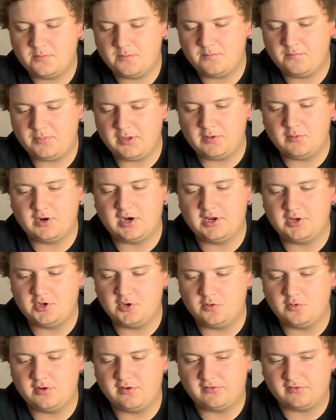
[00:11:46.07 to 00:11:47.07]

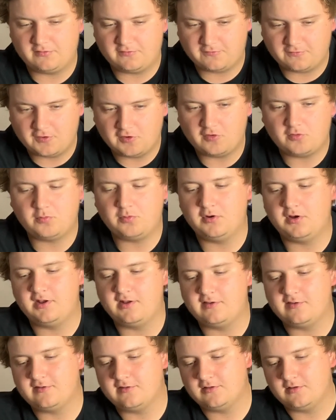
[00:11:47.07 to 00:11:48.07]
BYU is in first
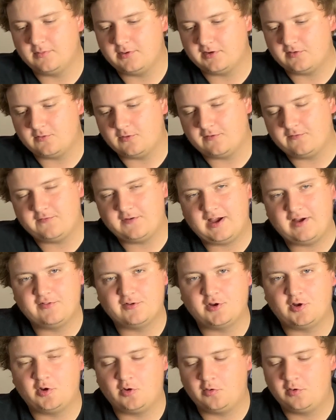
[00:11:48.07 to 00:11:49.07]
place in the Big 12,
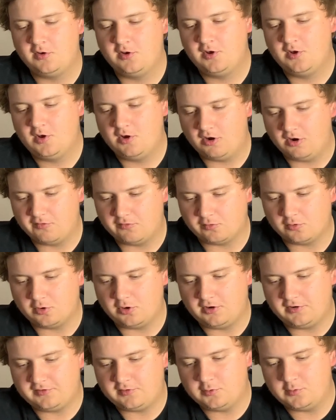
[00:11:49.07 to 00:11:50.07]
5-0
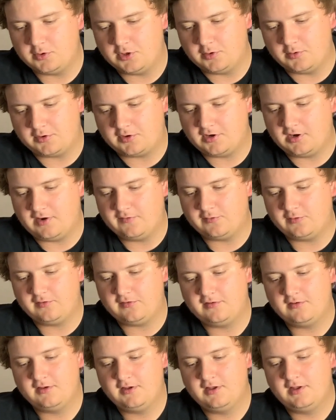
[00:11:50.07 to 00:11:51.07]
overall, 2-0 in
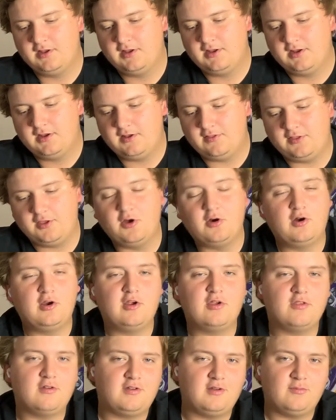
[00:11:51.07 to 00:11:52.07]
conference. The only
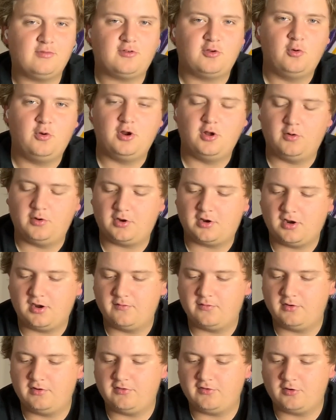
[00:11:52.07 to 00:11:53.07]
other teams 2-0 in
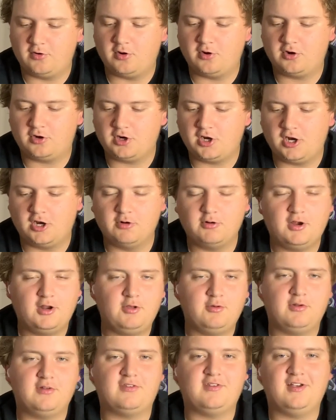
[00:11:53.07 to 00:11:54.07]
conference are
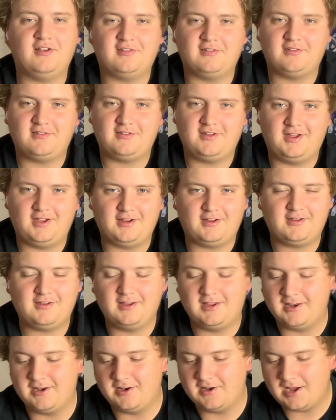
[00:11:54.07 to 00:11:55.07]
Colorado and Texas Tech,
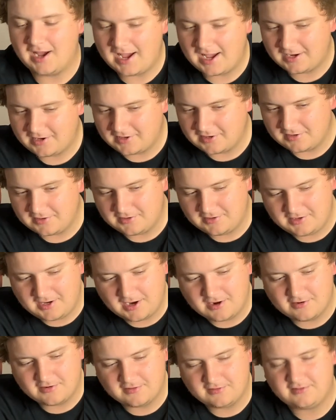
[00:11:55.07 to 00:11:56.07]
and I can
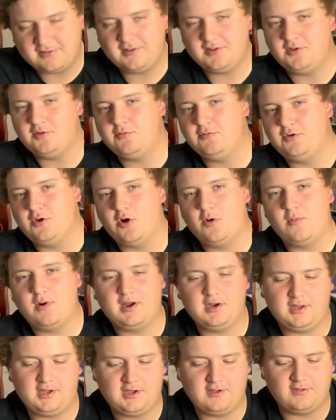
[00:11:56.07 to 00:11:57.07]
guarantee you
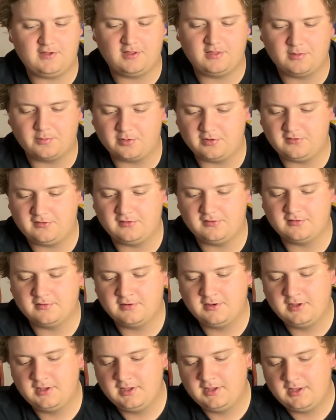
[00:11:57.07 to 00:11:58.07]
nobody had that in the preseason.
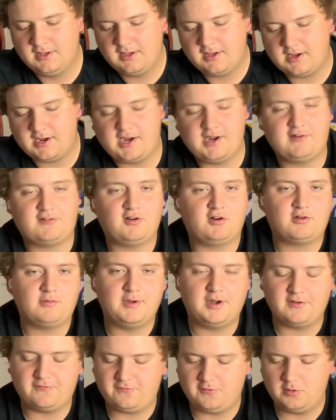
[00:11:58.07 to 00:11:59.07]
I talked
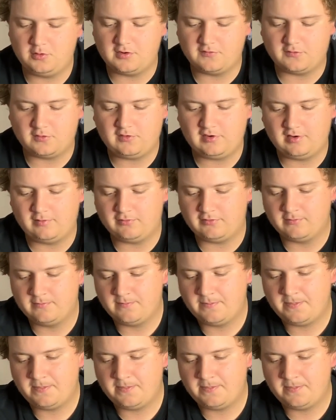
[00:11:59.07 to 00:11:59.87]
about a few different teams.